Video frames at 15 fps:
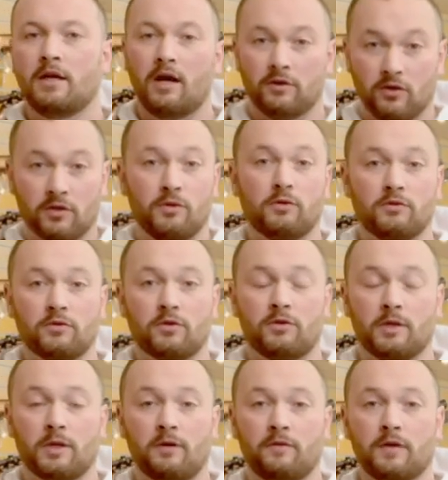I'll knock you 100
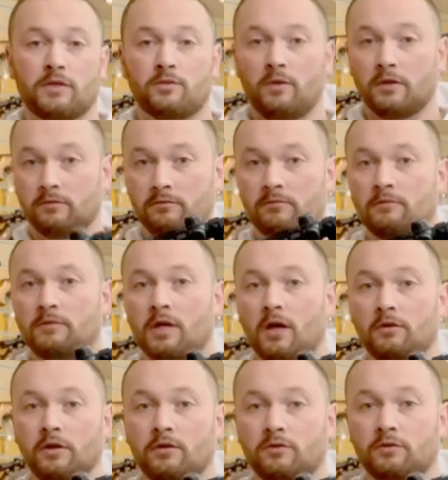quid off this one,
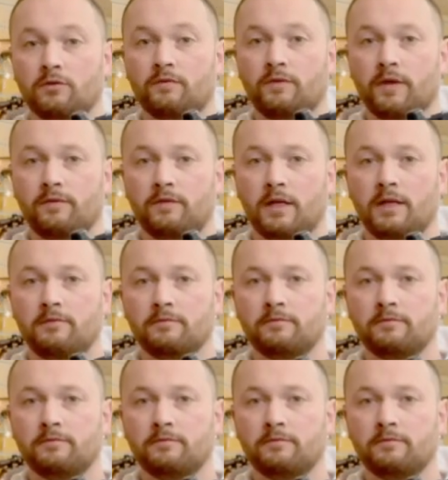only 150.